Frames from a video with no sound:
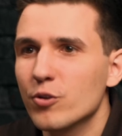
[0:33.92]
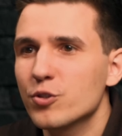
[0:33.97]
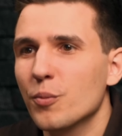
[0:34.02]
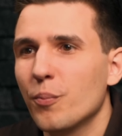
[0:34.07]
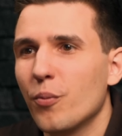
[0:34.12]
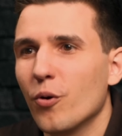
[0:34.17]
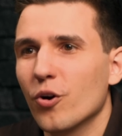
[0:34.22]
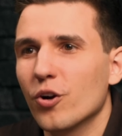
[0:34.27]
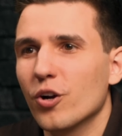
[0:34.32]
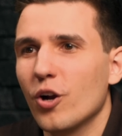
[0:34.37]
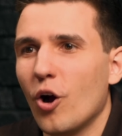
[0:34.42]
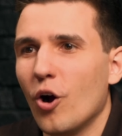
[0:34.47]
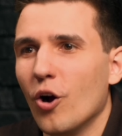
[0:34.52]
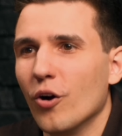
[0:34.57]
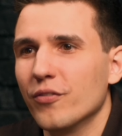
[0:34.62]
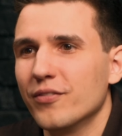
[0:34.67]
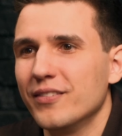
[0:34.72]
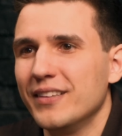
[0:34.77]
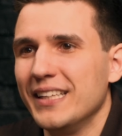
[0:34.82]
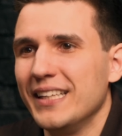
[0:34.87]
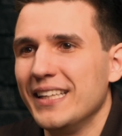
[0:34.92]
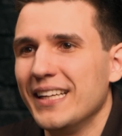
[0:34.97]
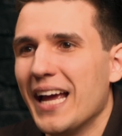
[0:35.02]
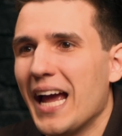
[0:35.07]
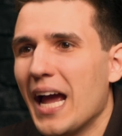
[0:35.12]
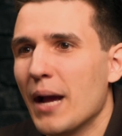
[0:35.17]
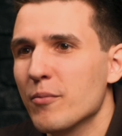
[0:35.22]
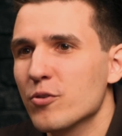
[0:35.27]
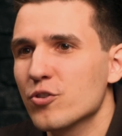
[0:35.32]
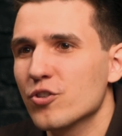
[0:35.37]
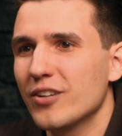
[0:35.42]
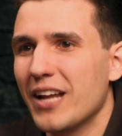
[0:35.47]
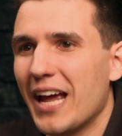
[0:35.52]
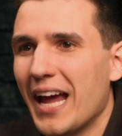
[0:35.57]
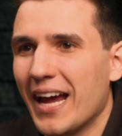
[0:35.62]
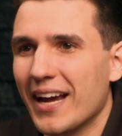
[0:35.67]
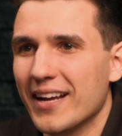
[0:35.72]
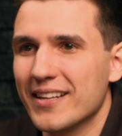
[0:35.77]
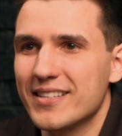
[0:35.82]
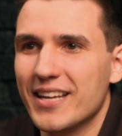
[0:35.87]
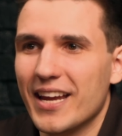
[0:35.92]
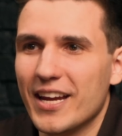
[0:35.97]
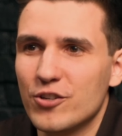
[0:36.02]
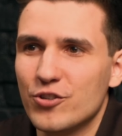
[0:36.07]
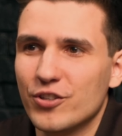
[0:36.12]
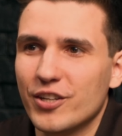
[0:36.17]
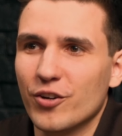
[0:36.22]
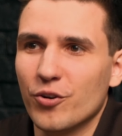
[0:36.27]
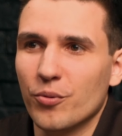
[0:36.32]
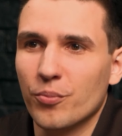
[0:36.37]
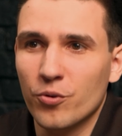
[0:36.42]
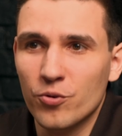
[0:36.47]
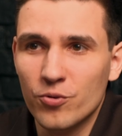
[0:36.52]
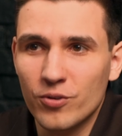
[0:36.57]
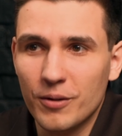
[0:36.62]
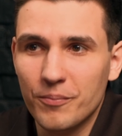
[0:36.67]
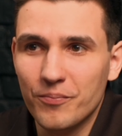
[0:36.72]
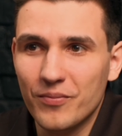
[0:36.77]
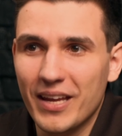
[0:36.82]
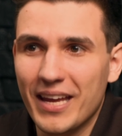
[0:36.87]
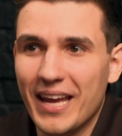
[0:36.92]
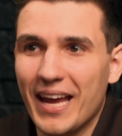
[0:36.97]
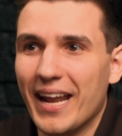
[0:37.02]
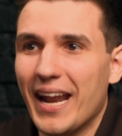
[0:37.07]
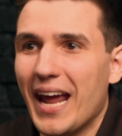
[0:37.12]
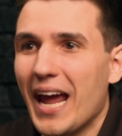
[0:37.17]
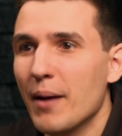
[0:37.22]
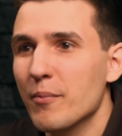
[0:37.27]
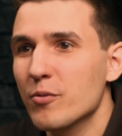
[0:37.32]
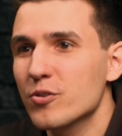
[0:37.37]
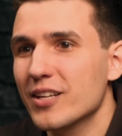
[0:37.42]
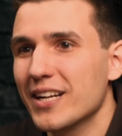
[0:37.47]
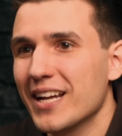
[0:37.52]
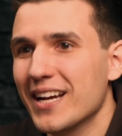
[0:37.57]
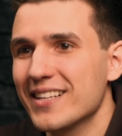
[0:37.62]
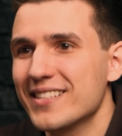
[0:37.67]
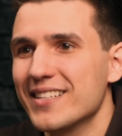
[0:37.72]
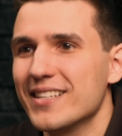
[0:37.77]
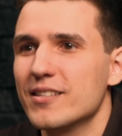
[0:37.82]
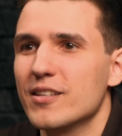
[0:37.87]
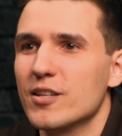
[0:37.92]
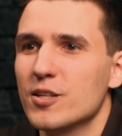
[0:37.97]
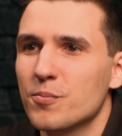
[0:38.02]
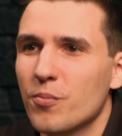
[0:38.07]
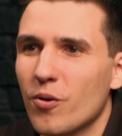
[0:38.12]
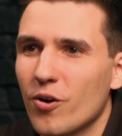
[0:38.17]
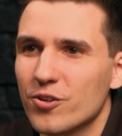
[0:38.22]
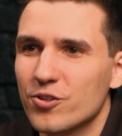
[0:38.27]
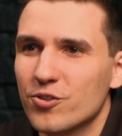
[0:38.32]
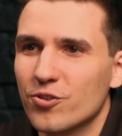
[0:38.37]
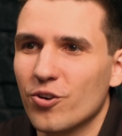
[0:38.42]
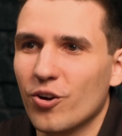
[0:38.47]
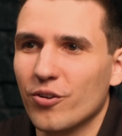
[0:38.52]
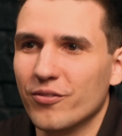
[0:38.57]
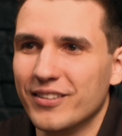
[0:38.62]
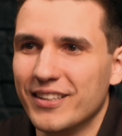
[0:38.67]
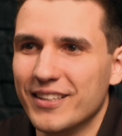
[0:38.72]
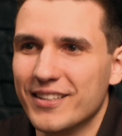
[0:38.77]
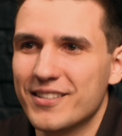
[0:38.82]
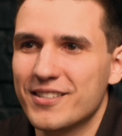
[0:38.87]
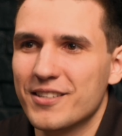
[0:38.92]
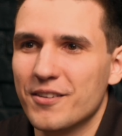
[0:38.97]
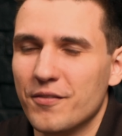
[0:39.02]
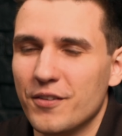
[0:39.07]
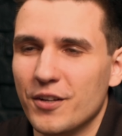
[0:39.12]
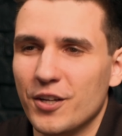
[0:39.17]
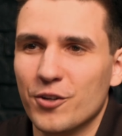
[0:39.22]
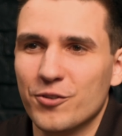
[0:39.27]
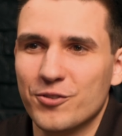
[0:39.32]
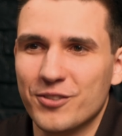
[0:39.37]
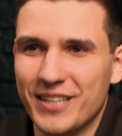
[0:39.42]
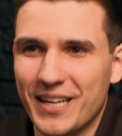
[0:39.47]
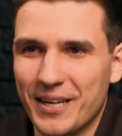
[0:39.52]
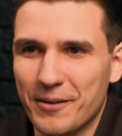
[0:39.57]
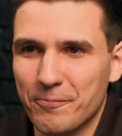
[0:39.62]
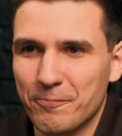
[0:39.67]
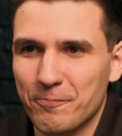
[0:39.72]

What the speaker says: also part of the Amazon Ads Educator Program, and Amazon Ads is the sponsor of this video today.